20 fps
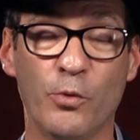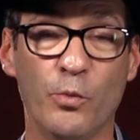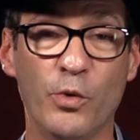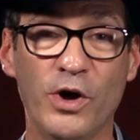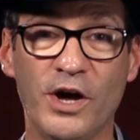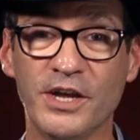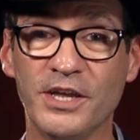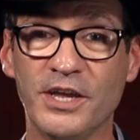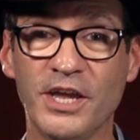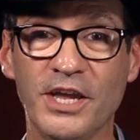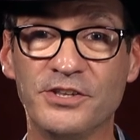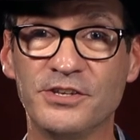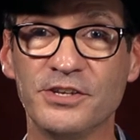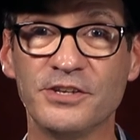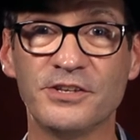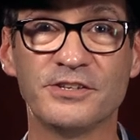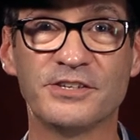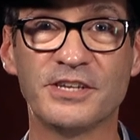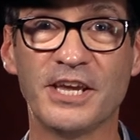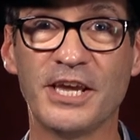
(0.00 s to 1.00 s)
Well, it
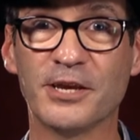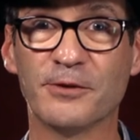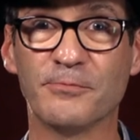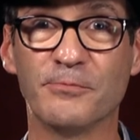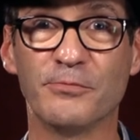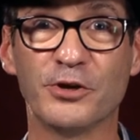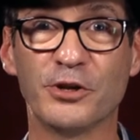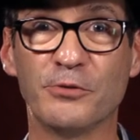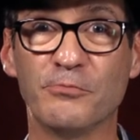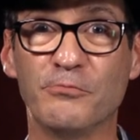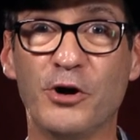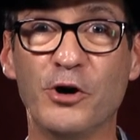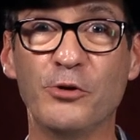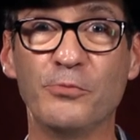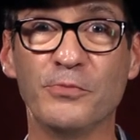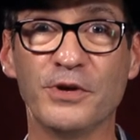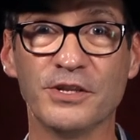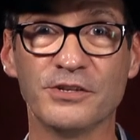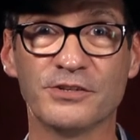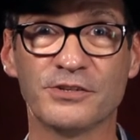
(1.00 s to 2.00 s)
didn't take him but a
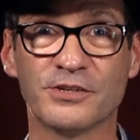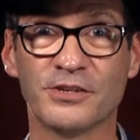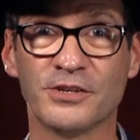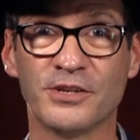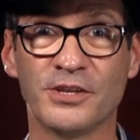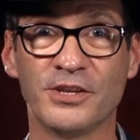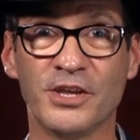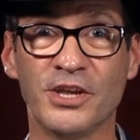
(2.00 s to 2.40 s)
moment